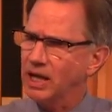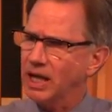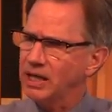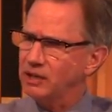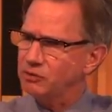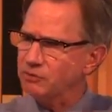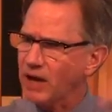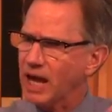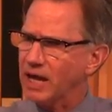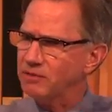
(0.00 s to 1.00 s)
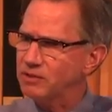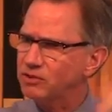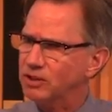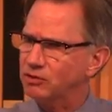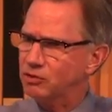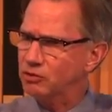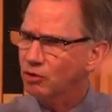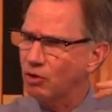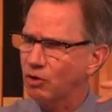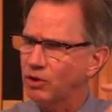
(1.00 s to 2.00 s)
And he's 5 and 6 years
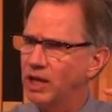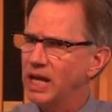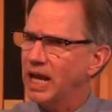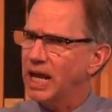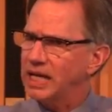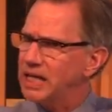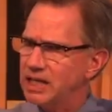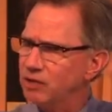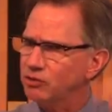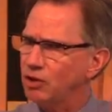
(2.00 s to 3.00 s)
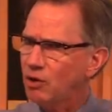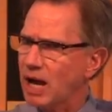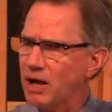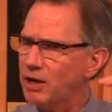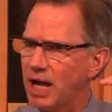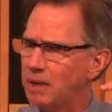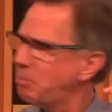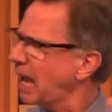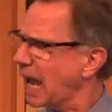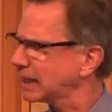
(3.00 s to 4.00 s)
old, and he doesn't know how to
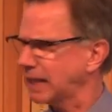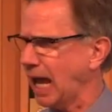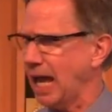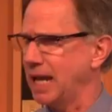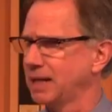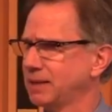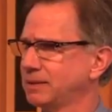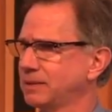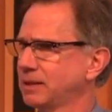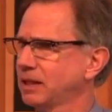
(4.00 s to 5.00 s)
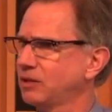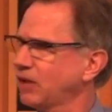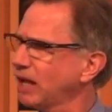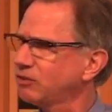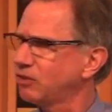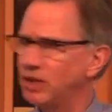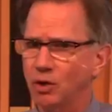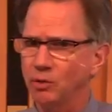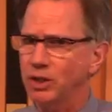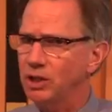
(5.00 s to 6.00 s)
unpack that, because that's the
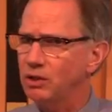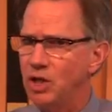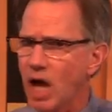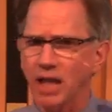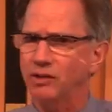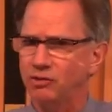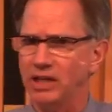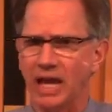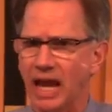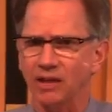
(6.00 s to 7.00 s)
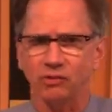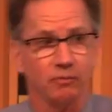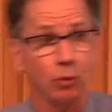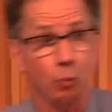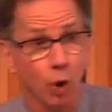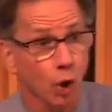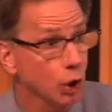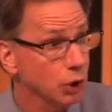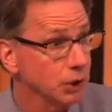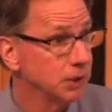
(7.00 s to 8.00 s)
only knowledge he has of the
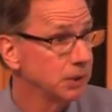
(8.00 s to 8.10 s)
world.